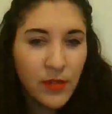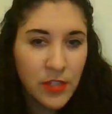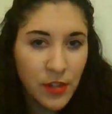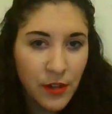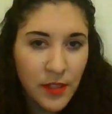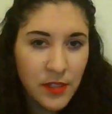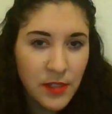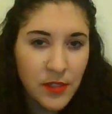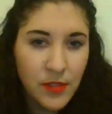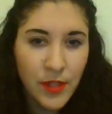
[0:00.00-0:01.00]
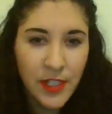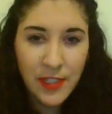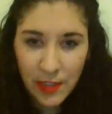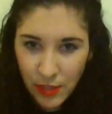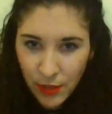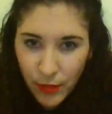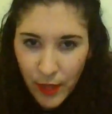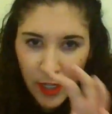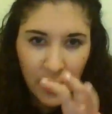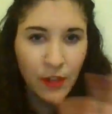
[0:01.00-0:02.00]
we turn this into a digital
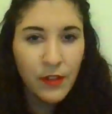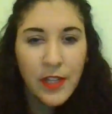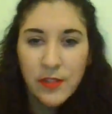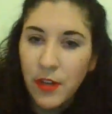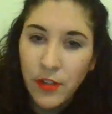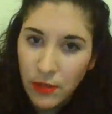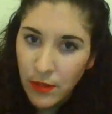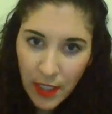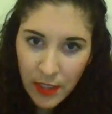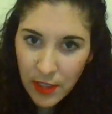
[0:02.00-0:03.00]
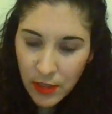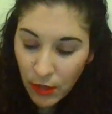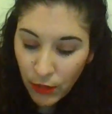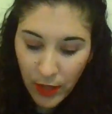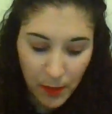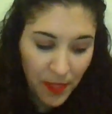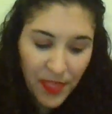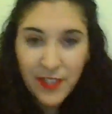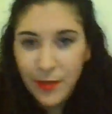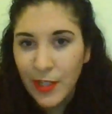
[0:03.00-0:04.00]
one, and you guys aren't doing a digital one, but
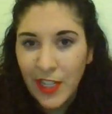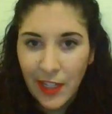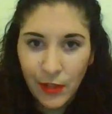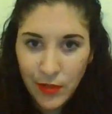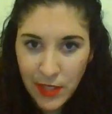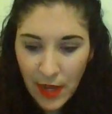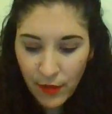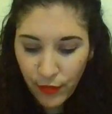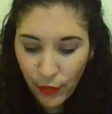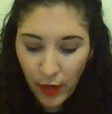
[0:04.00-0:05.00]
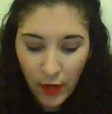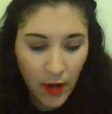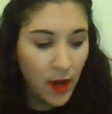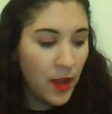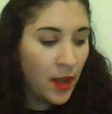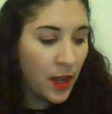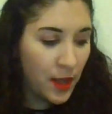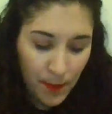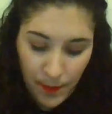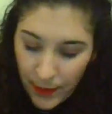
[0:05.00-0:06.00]
that's what I use that for.
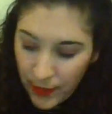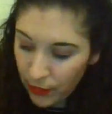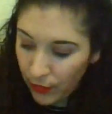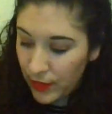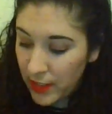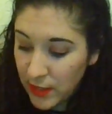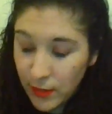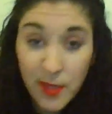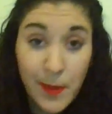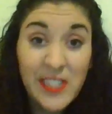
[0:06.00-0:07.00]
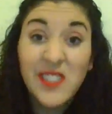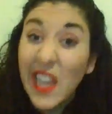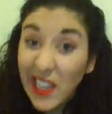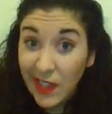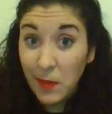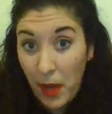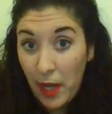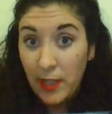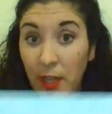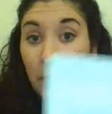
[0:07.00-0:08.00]
So this was my second
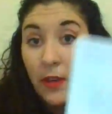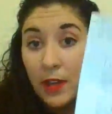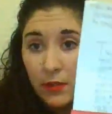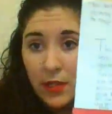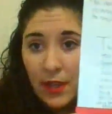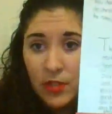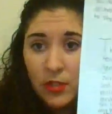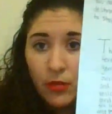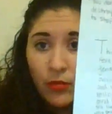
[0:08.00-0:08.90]
mock-up. You guys only have to do